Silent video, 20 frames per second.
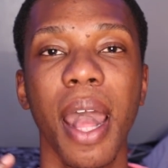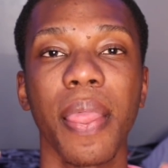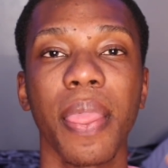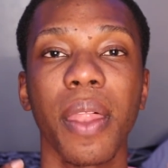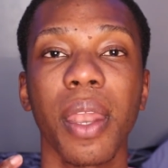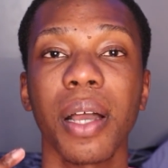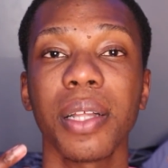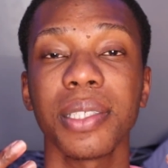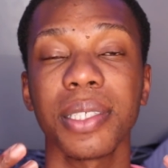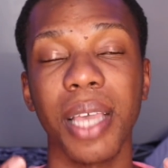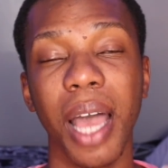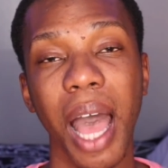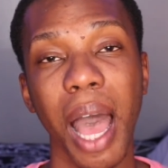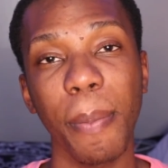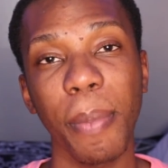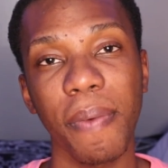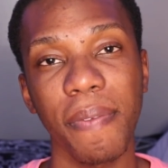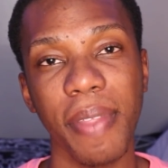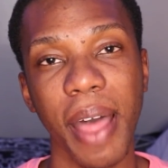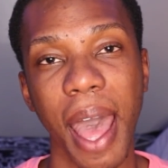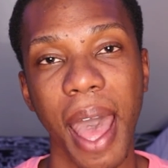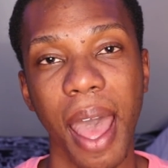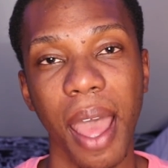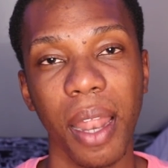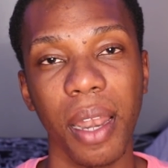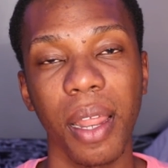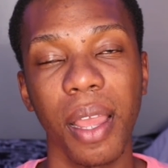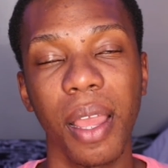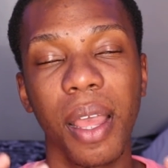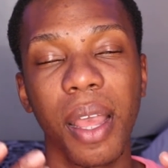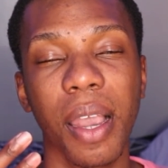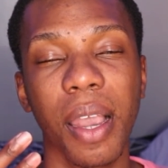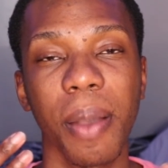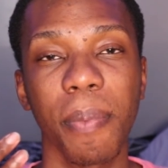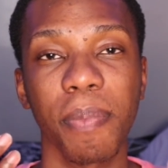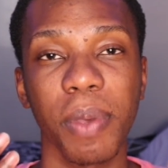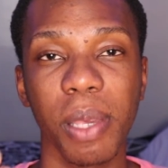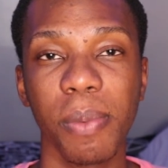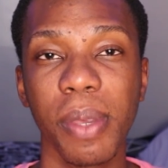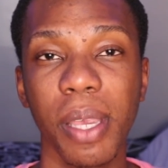Then on top of that,
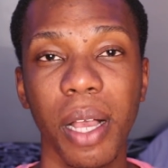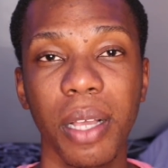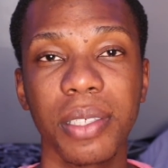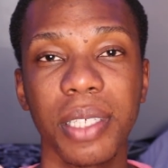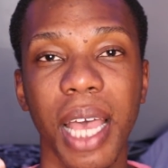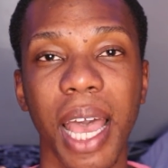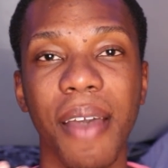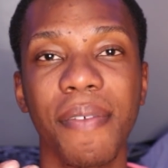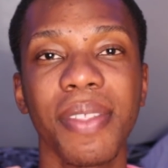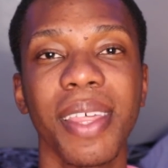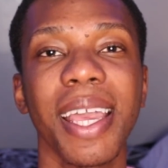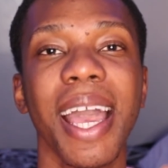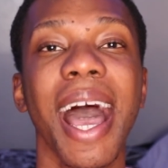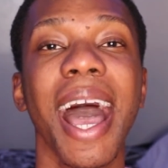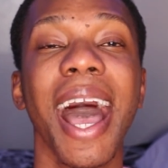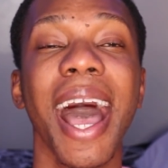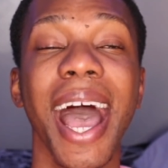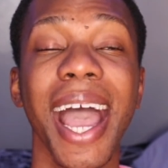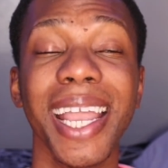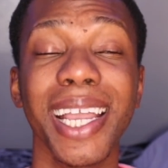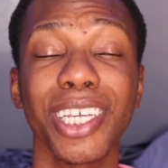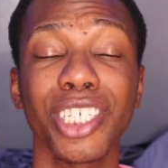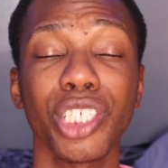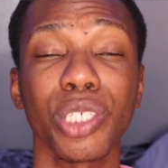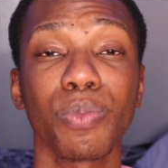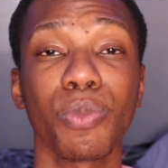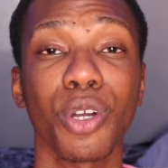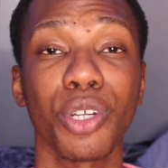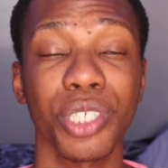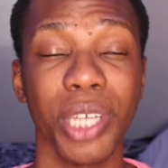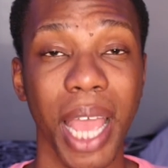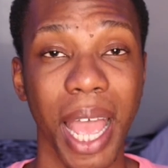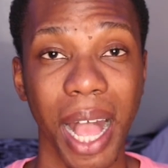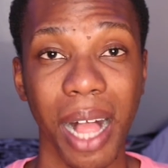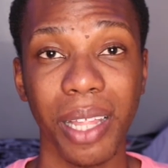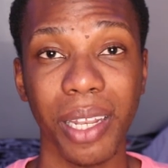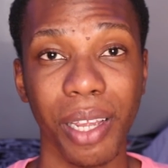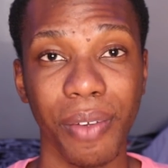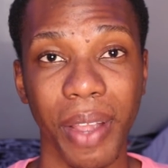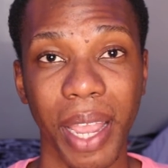BBLs have the highest
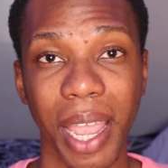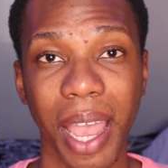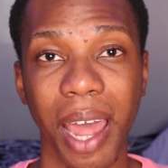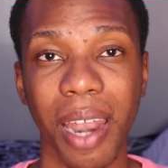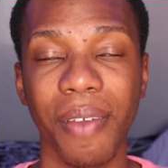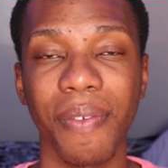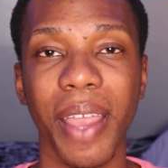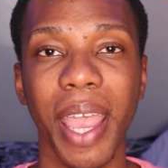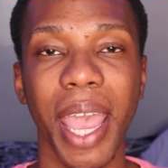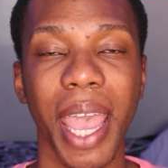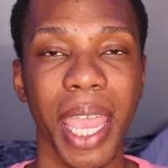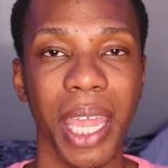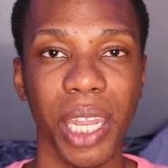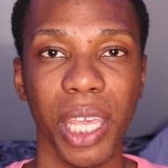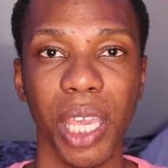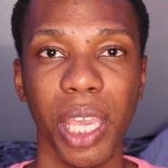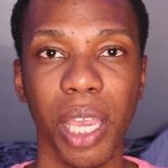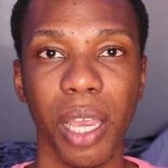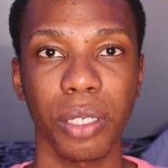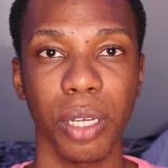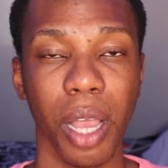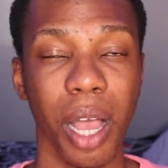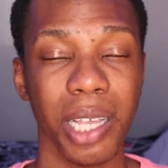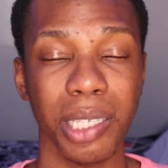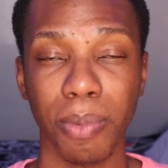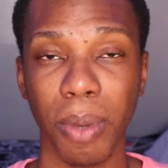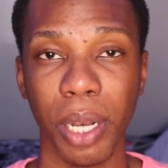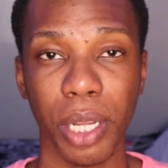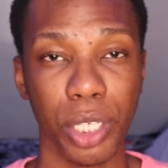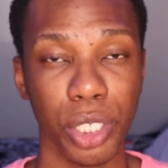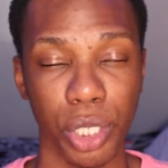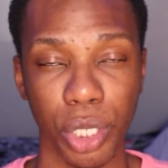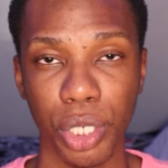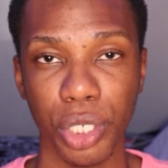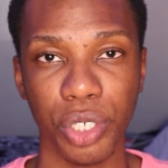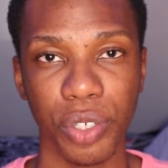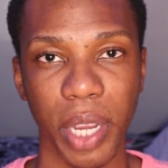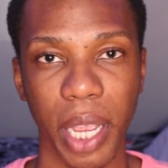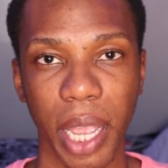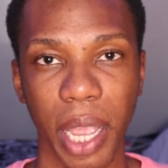mortality rate out of any cosmetic
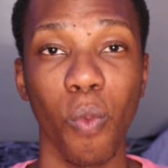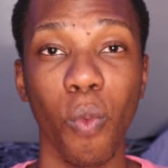surgery.